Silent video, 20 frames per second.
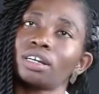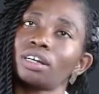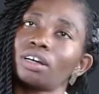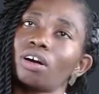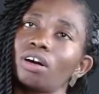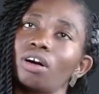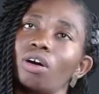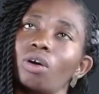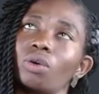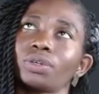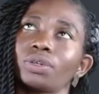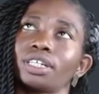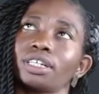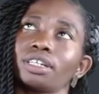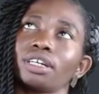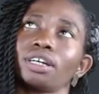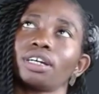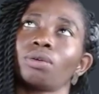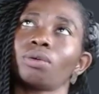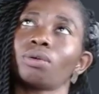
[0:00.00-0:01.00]
Okay,
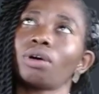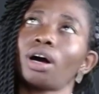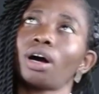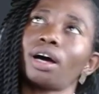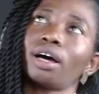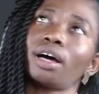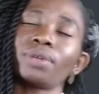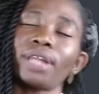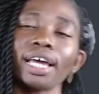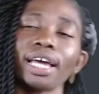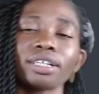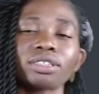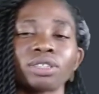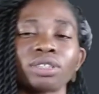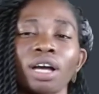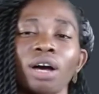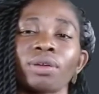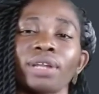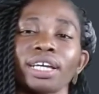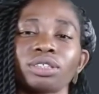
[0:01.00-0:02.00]
so I would
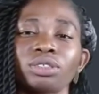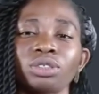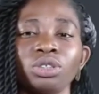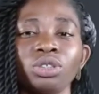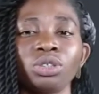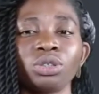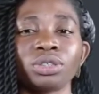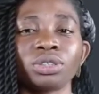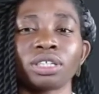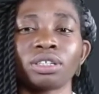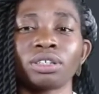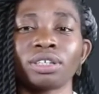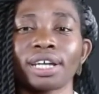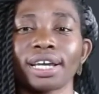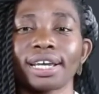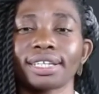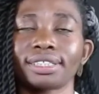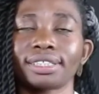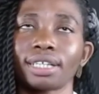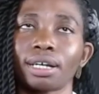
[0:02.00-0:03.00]
like to use another
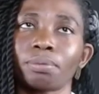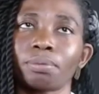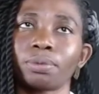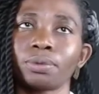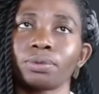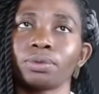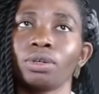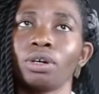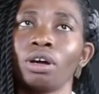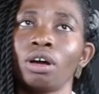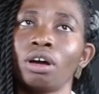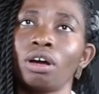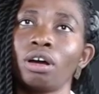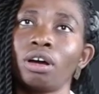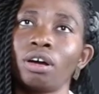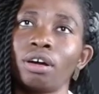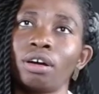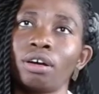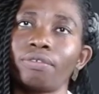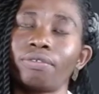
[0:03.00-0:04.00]
example.
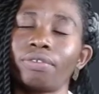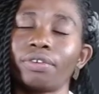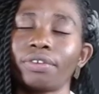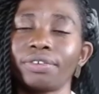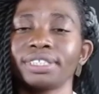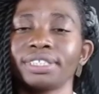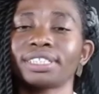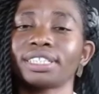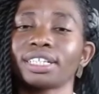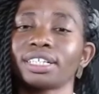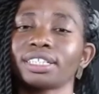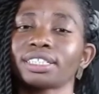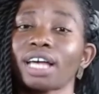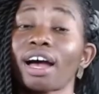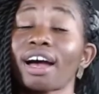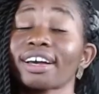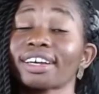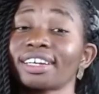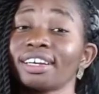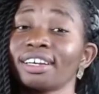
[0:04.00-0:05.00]
For instance, our
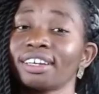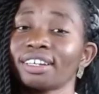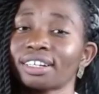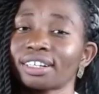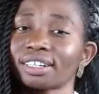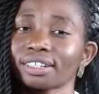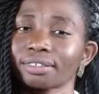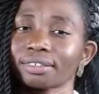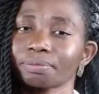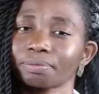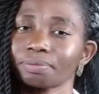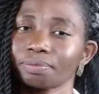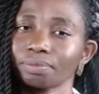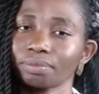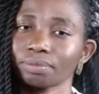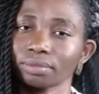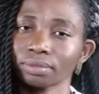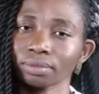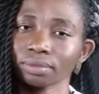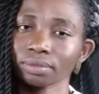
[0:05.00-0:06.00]
cake.
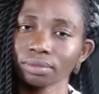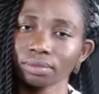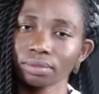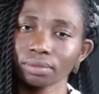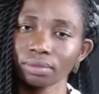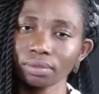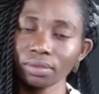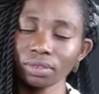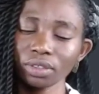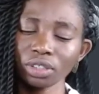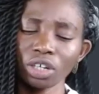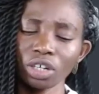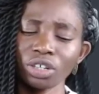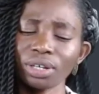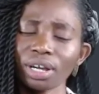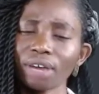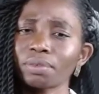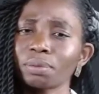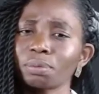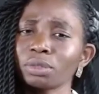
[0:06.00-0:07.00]
You have
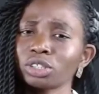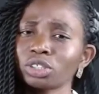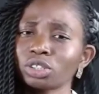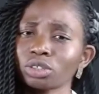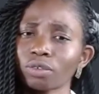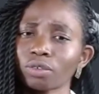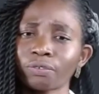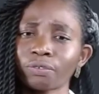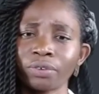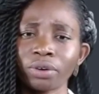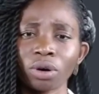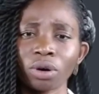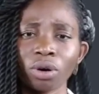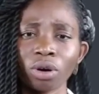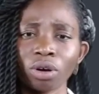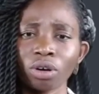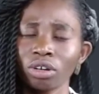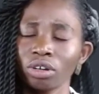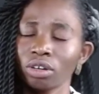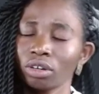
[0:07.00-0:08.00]
a mixture of flour,
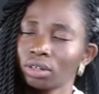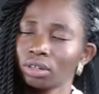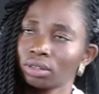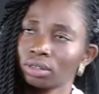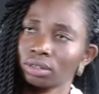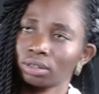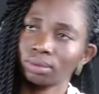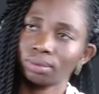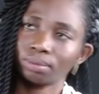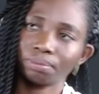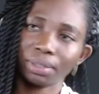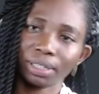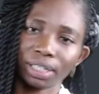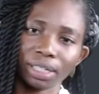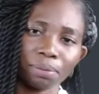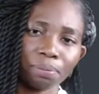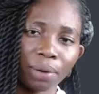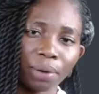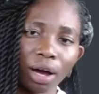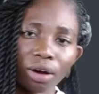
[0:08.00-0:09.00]
baking
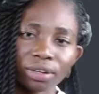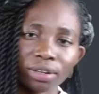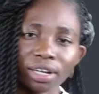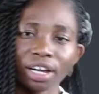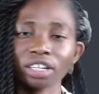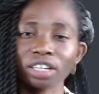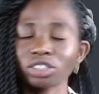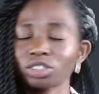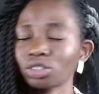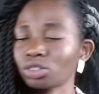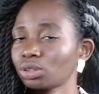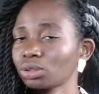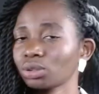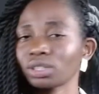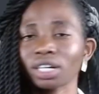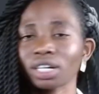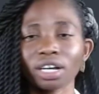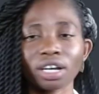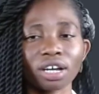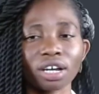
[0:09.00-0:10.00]
powder,
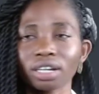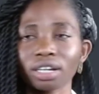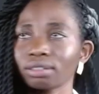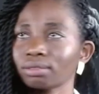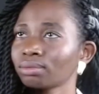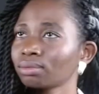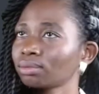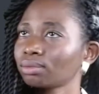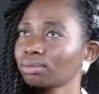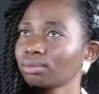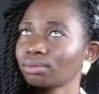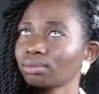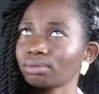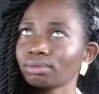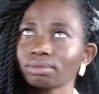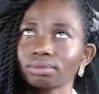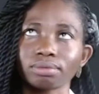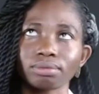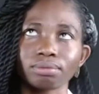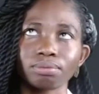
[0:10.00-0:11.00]
sugar,
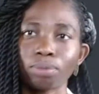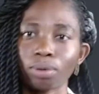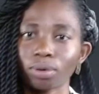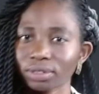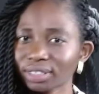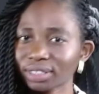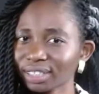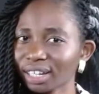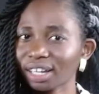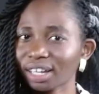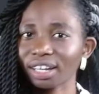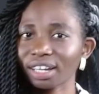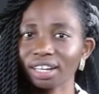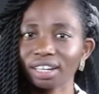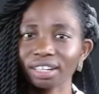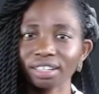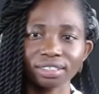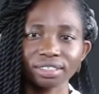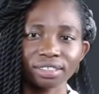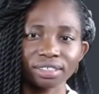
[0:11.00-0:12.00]
butter,
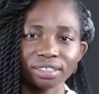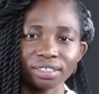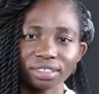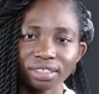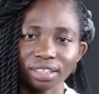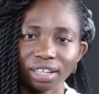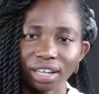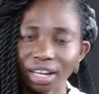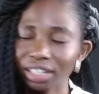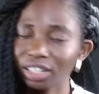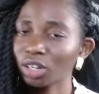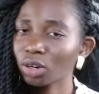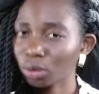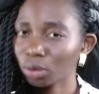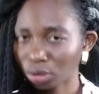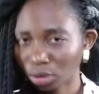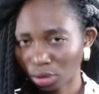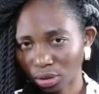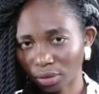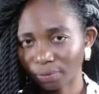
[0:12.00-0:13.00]
and a host
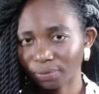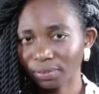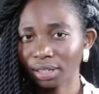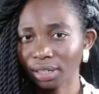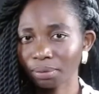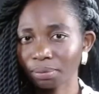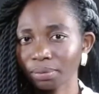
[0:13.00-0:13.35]
of them.